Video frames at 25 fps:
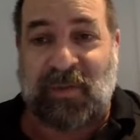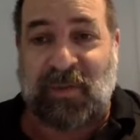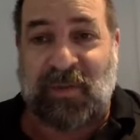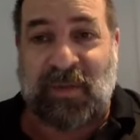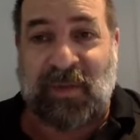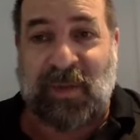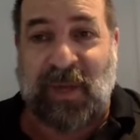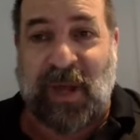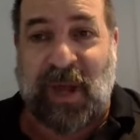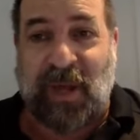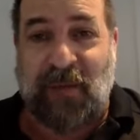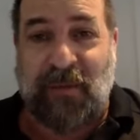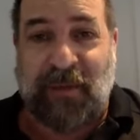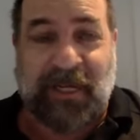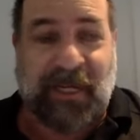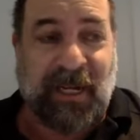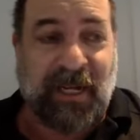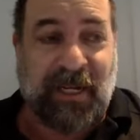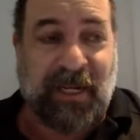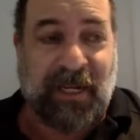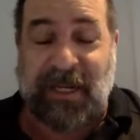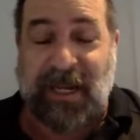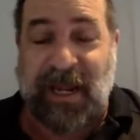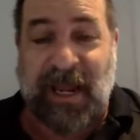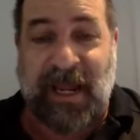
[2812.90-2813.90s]
I would get
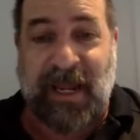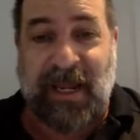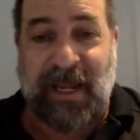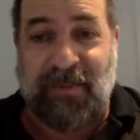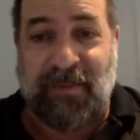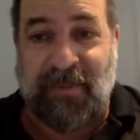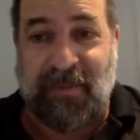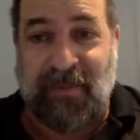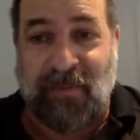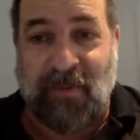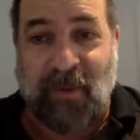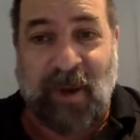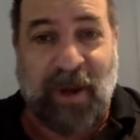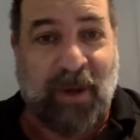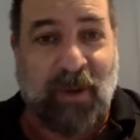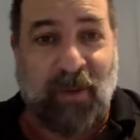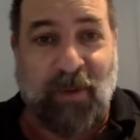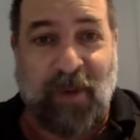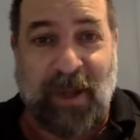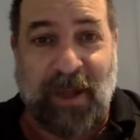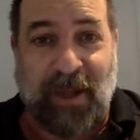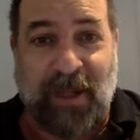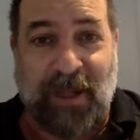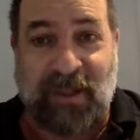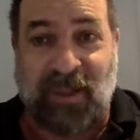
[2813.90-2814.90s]
a name right
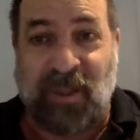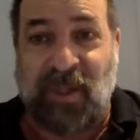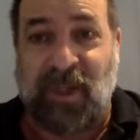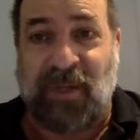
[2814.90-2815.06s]
away so